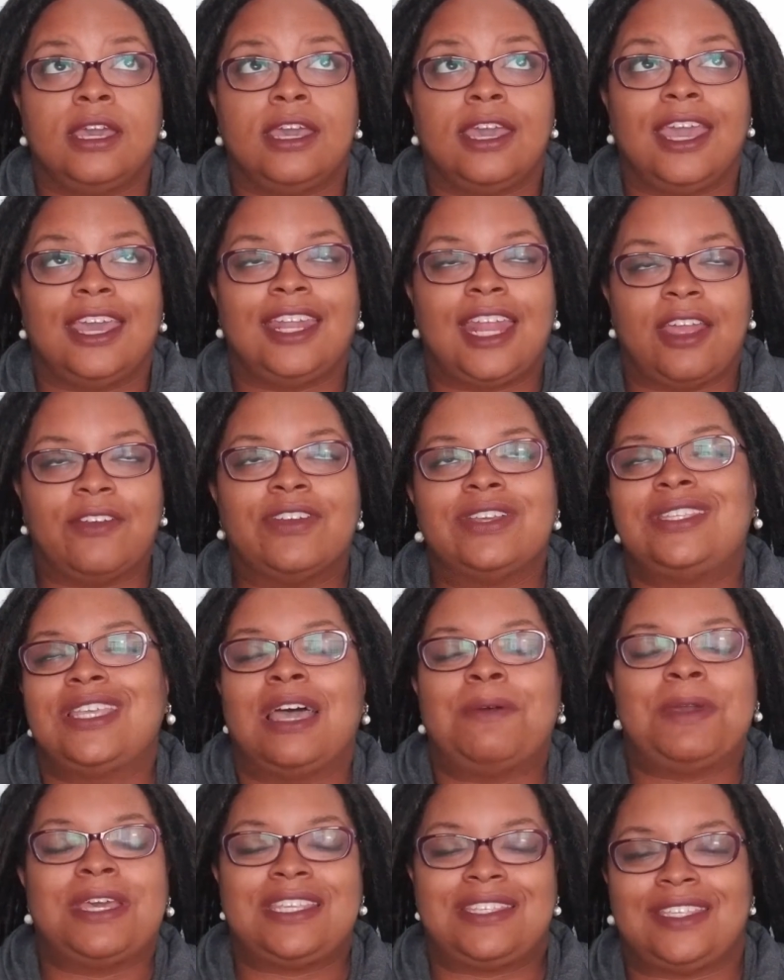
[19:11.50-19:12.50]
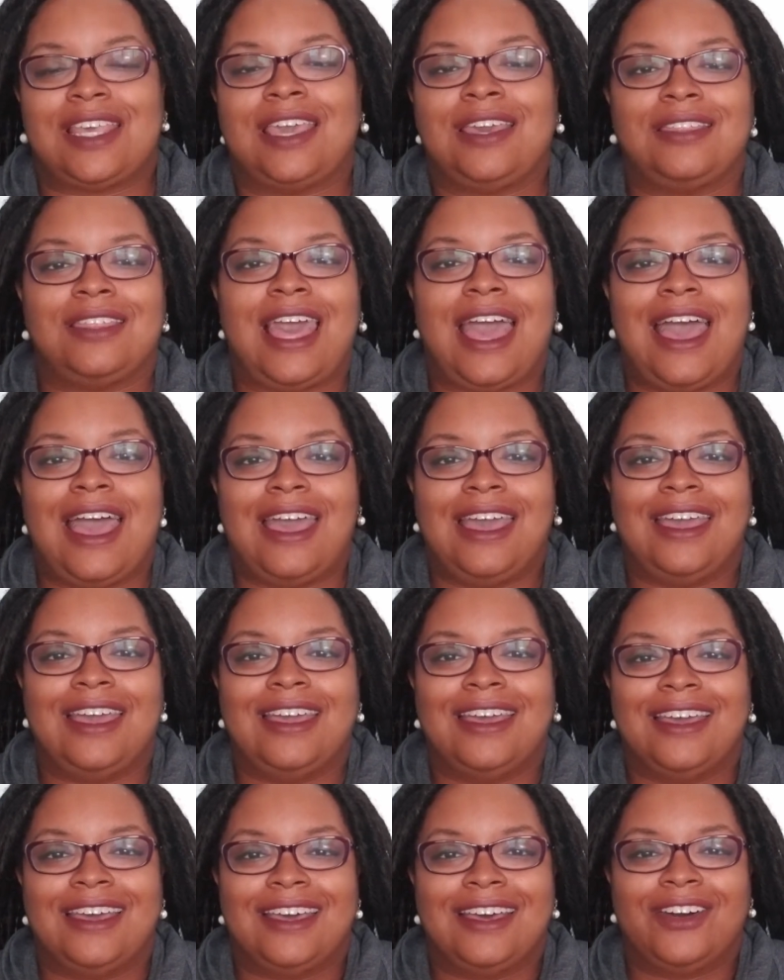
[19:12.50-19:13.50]
And every time I say that,
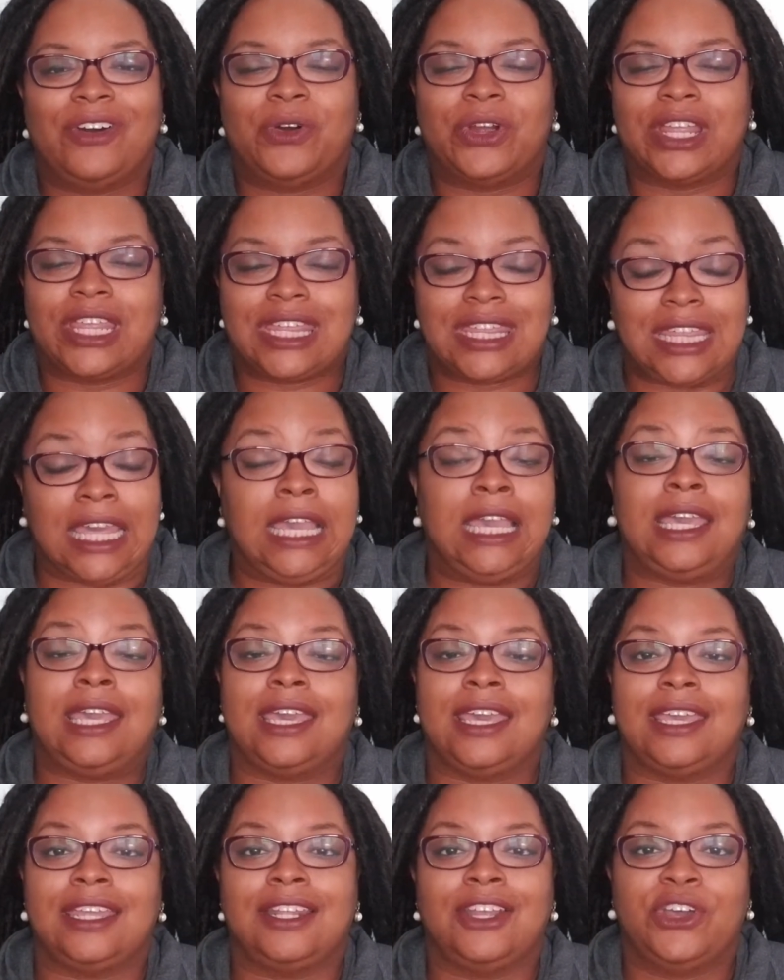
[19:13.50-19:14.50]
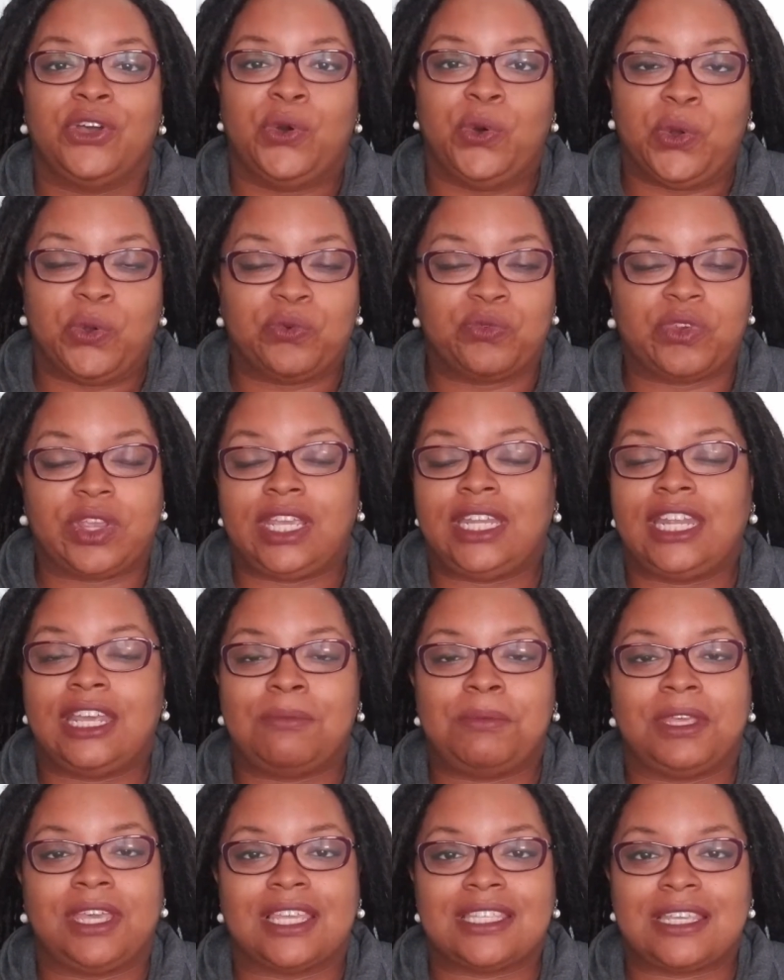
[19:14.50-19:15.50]
or think it, or read
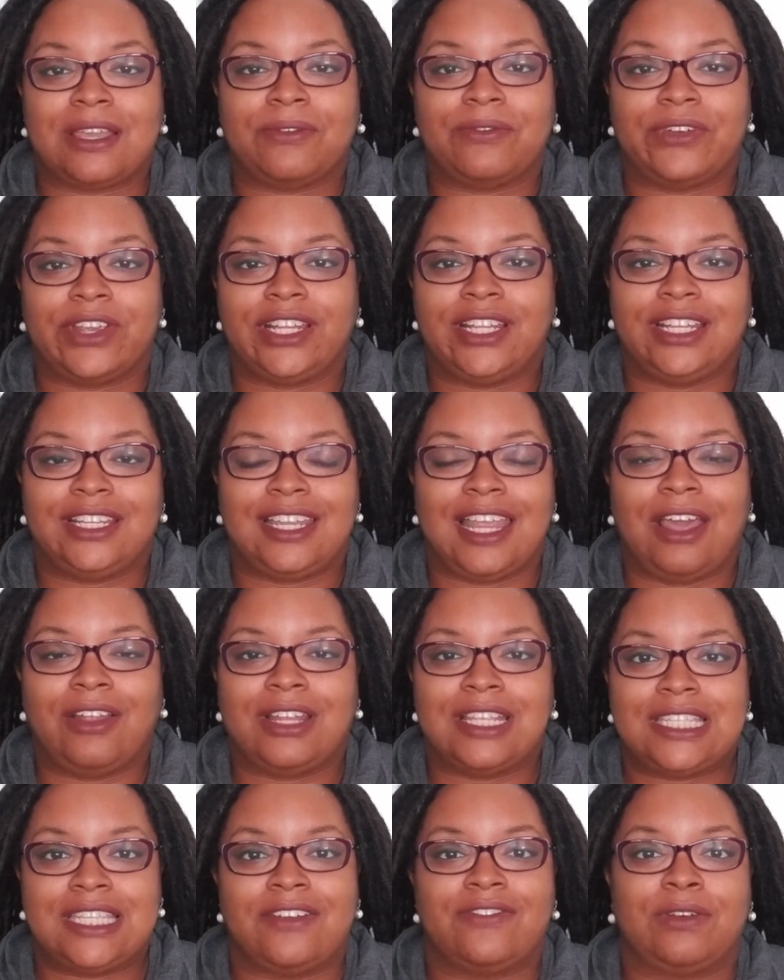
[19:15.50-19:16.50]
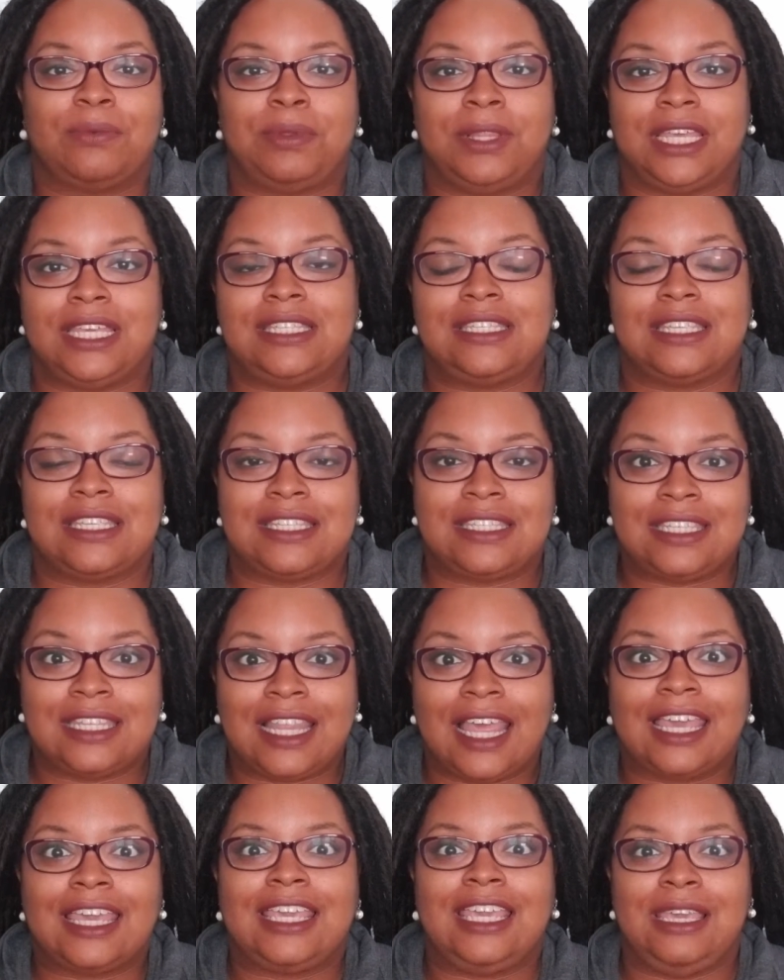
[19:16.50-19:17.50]
it, because I've written it down in several places to
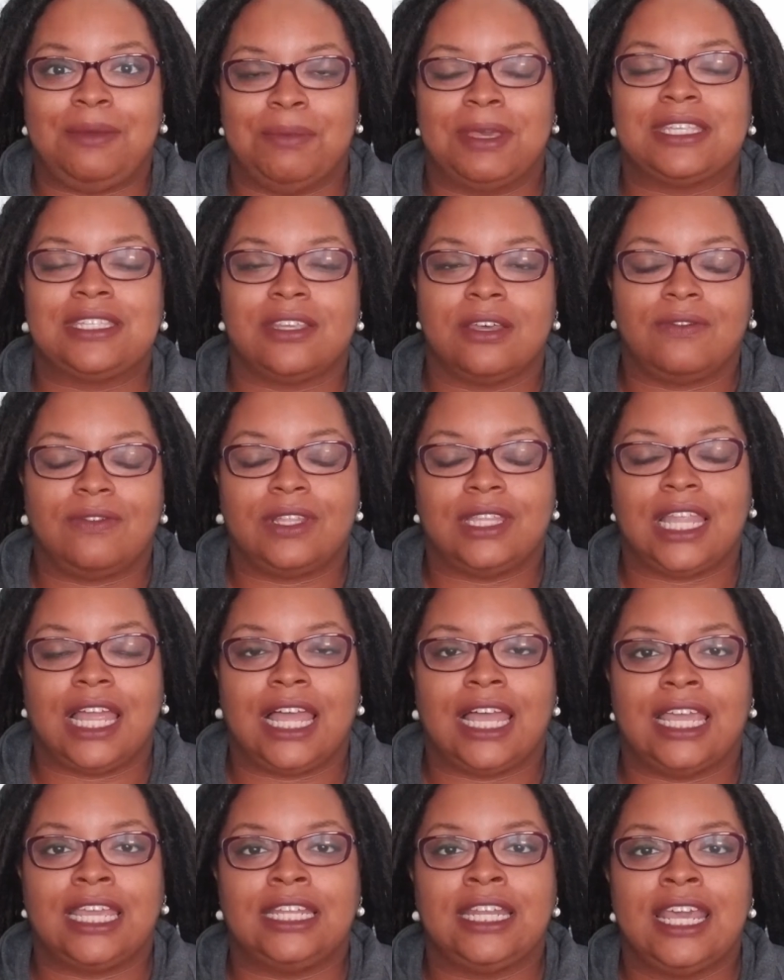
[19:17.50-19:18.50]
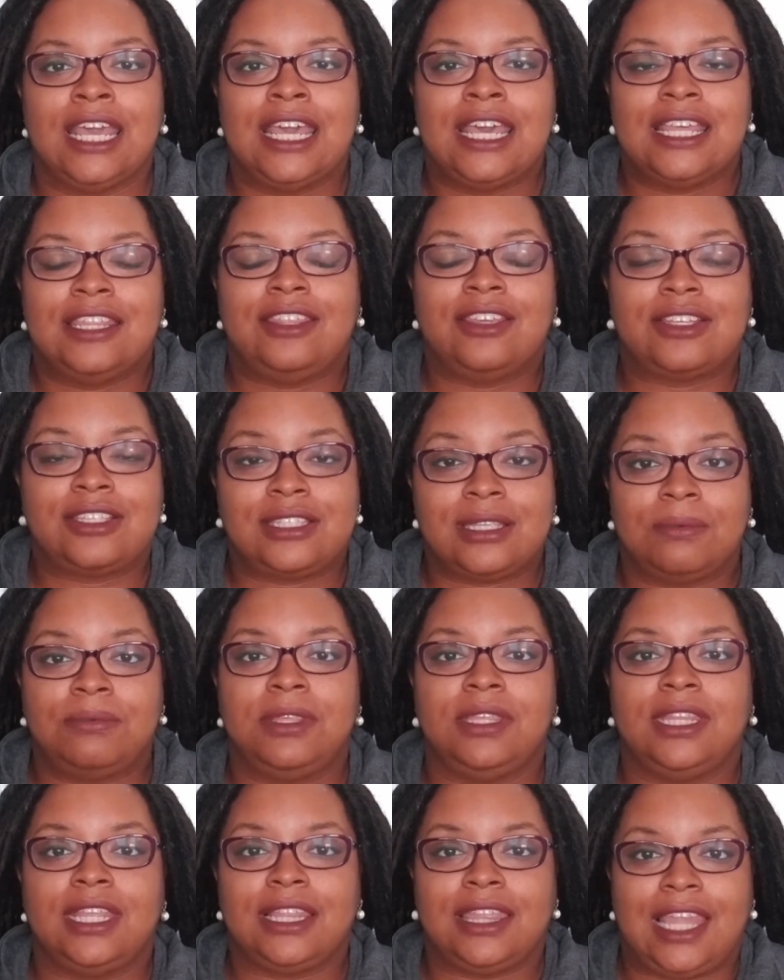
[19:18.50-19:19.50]
like keep myself aligned, there's
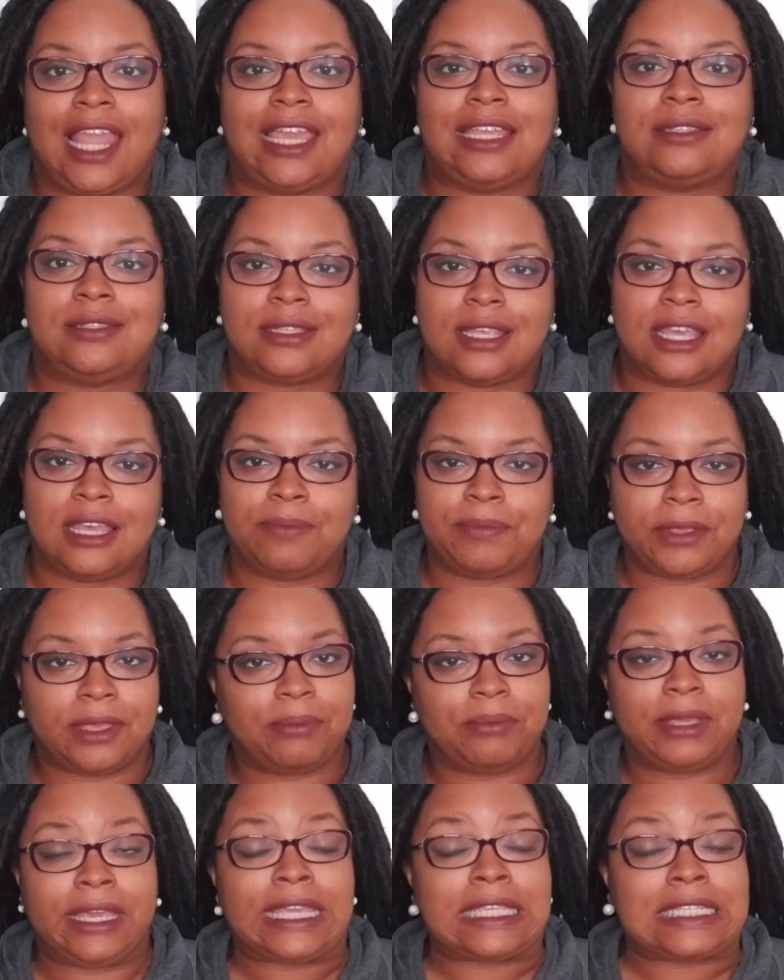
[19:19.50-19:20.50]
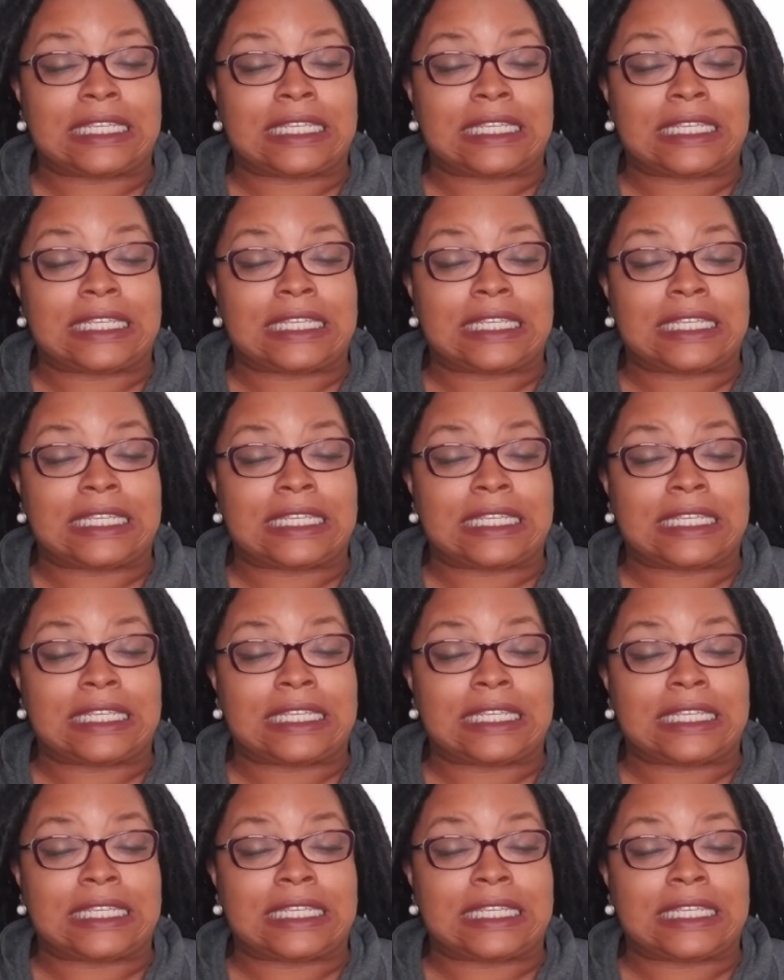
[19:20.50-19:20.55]
something that lights up in me.